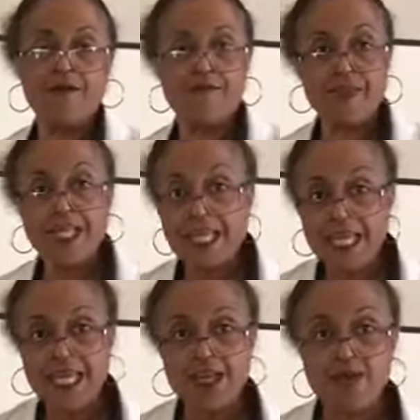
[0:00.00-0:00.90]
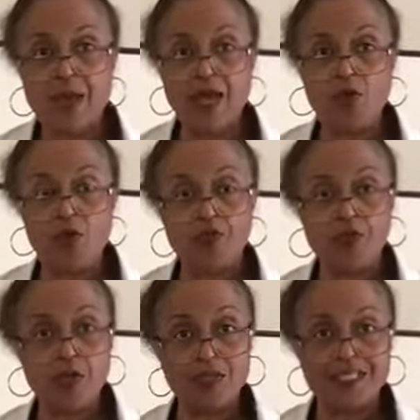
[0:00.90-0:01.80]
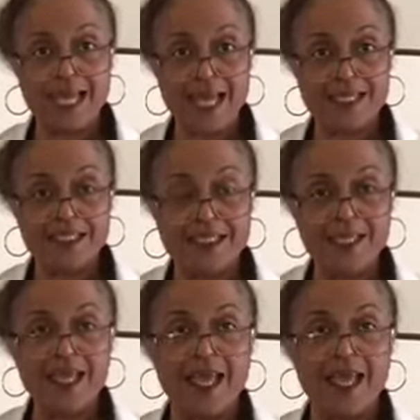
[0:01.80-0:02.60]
Fill it in by going through your text